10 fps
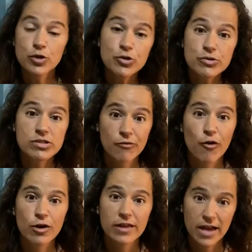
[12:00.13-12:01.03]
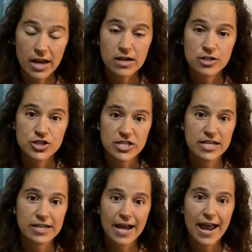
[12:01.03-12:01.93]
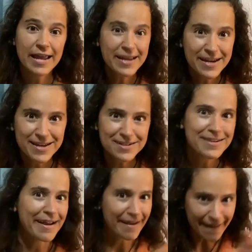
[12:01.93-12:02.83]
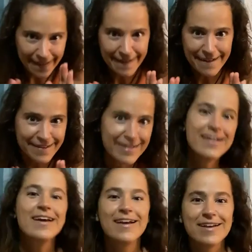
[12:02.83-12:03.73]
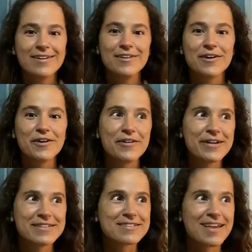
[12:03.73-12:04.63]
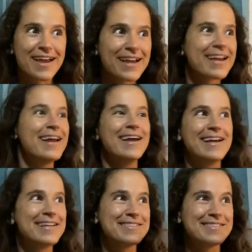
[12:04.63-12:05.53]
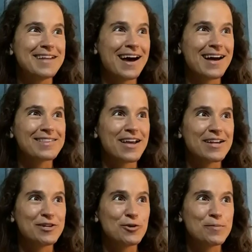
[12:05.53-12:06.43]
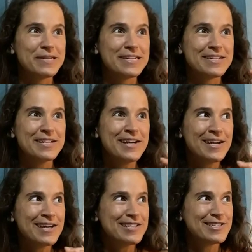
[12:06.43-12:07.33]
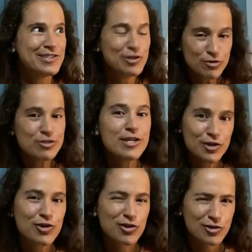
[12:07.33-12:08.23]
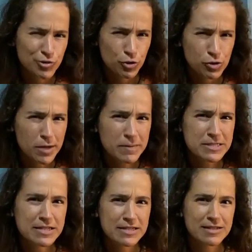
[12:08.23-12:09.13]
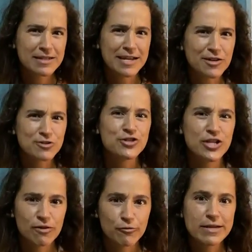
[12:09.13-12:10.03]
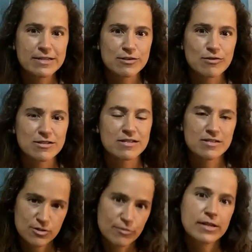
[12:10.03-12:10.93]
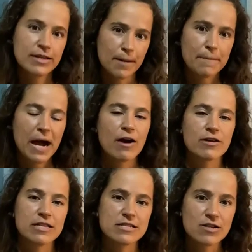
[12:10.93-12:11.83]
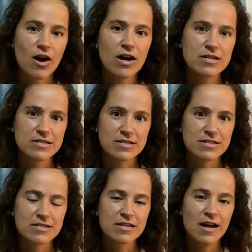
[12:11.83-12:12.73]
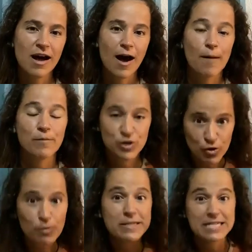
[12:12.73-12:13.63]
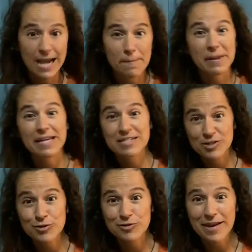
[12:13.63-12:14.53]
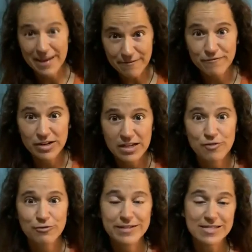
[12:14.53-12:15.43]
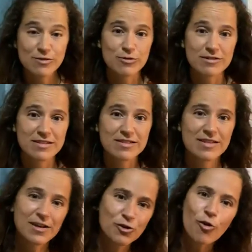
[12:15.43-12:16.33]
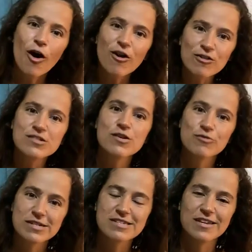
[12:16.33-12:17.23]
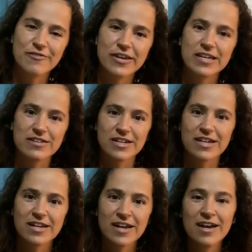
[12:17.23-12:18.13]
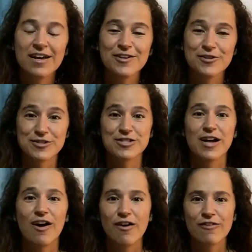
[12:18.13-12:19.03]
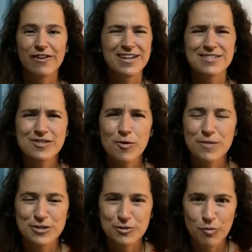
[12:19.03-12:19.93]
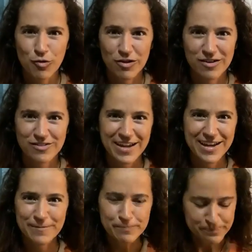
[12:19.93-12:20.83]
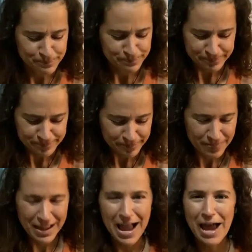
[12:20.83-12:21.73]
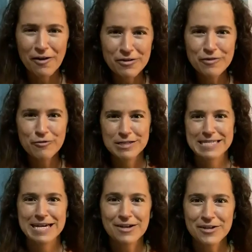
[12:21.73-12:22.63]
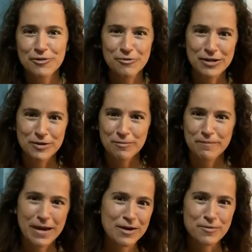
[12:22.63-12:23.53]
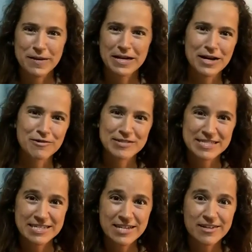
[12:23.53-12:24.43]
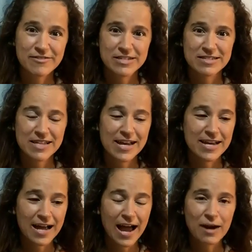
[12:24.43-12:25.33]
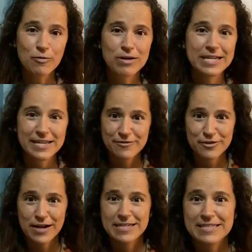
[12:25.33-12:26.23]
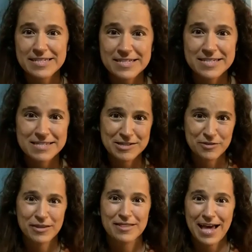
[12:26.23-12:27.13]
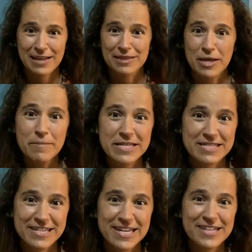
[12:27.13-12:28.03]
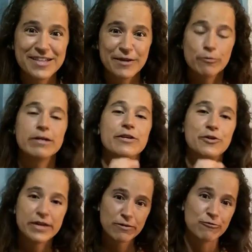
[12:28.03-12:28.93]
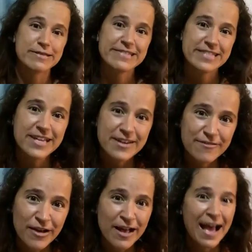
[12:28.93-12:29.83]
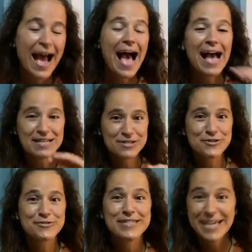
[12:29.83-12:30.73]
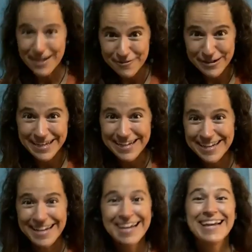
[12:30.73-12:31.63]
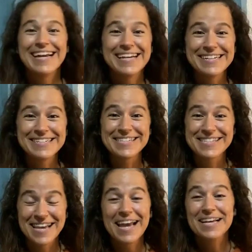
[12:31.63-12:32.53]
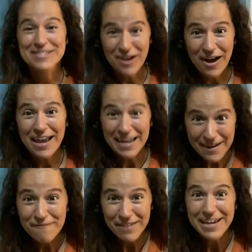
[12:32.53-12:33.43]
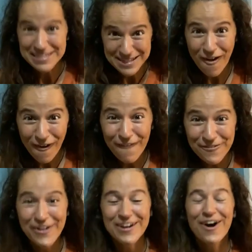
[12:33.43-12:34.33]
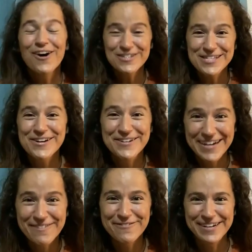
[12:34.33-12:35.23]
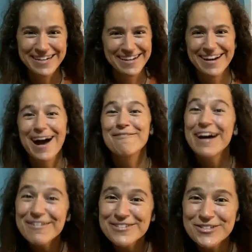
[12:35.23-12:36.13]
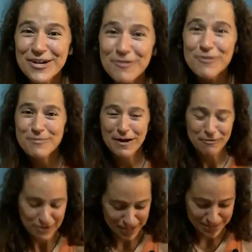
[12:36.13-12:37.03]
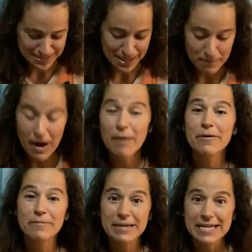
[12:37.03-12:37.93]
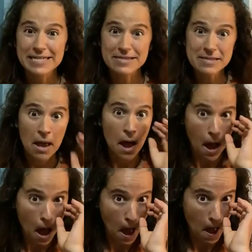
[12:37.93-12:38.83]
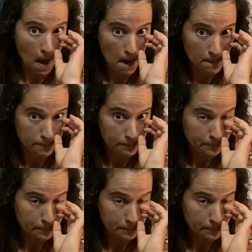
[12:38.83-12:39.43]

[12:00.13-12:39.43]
use for the energy. And and you know it's like it's not like you'll be using your your limited energy and resources to really empower these causes um, you'll be tapping into infinite resources and you'll also receive healing yourself and so much more like I don't even want to tell you what you may or may not receive because, like, I don't want to give you ideas so that that limits it. Like, what you can receive as you give it is is is all also infinite. I'm having trouble with my words. That probably means um,